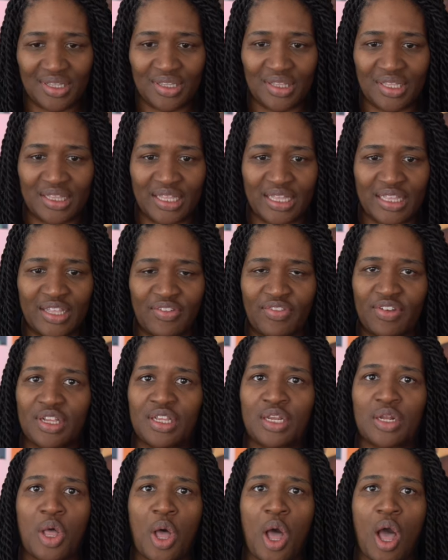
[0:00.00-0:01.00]
look like they live in a
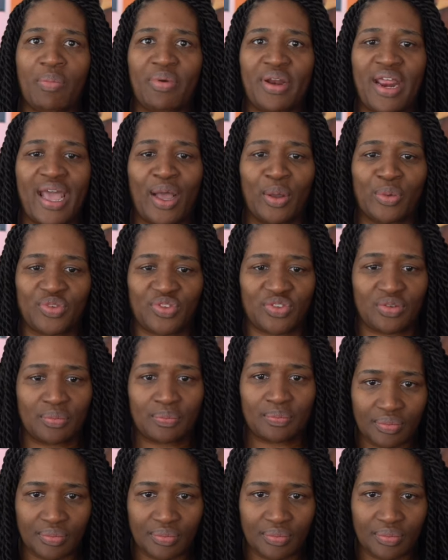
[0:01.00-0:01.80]
little hobbit house.